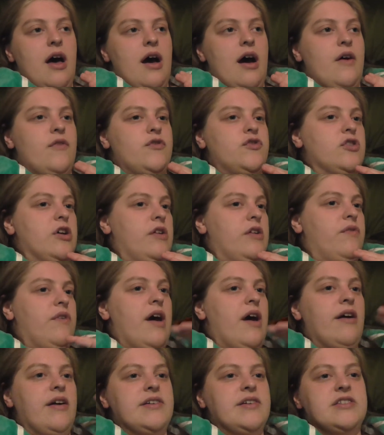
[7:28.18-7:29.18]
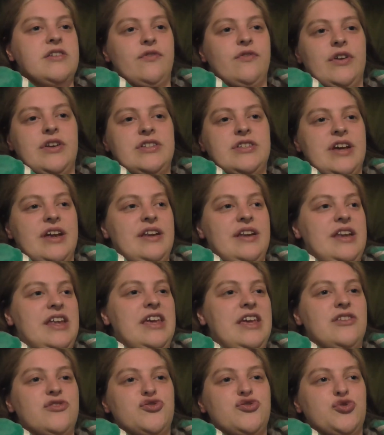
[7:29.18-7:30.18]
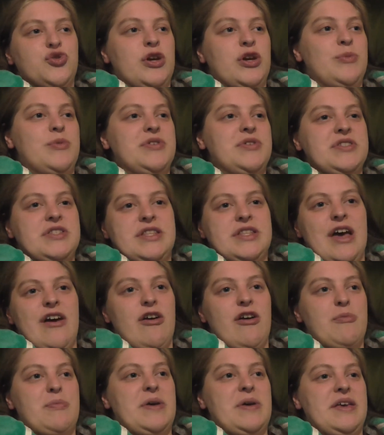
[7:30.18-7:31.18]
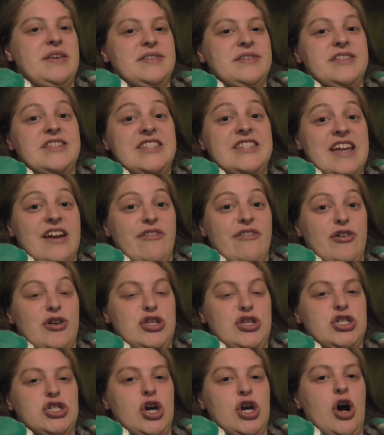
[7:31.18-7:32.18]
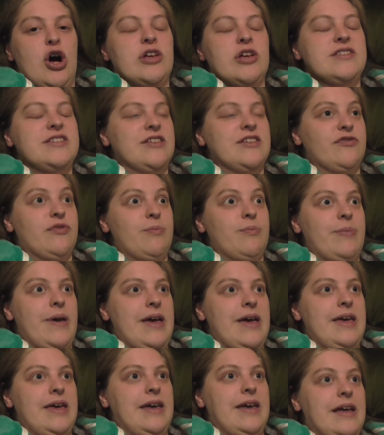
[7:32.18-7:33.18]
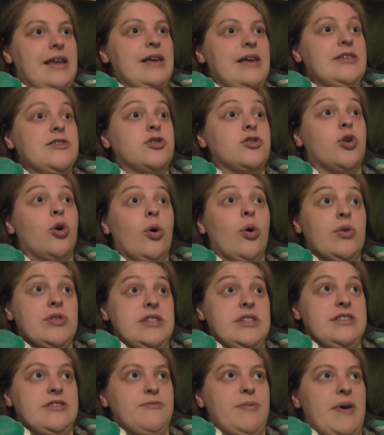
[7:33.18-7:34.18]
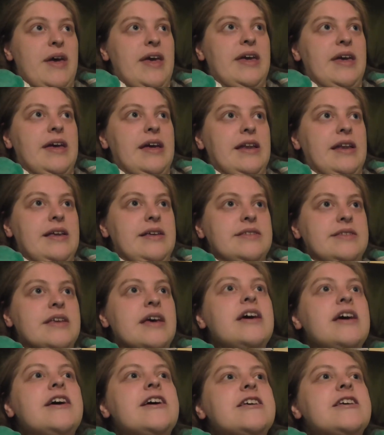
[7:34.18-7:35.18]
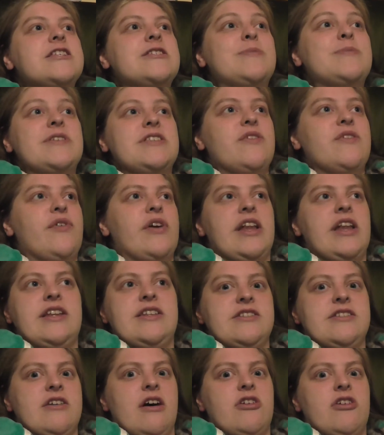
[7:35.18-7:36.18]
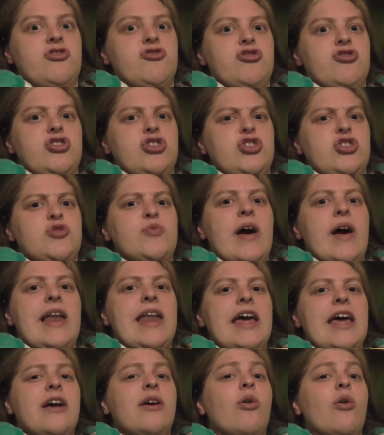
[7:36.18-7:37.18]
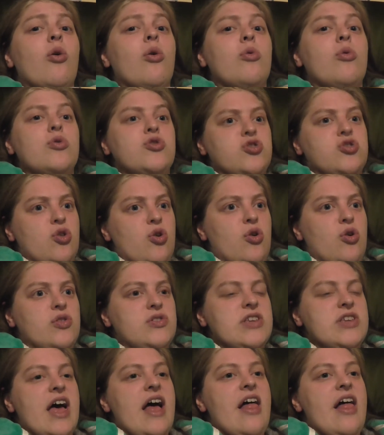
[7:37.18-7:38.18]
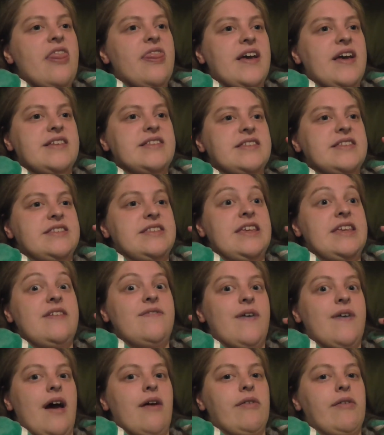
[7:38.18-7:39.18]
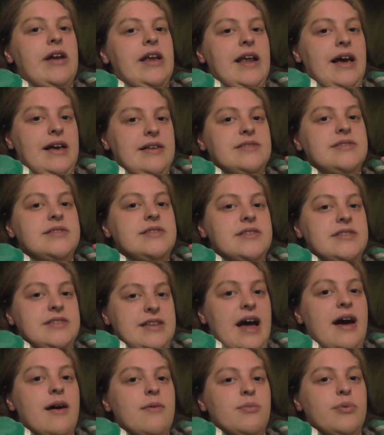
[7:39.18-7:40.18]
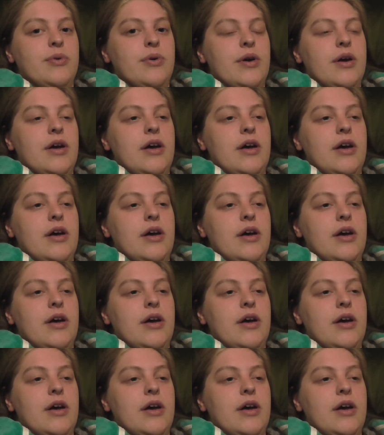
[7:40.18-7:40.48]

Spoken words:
I've tried various different techniques, treatments, therapies, steroid shots, different painkillers, courses of painkillers specifically designed to reduce swelling, all sorts. This is the very last step.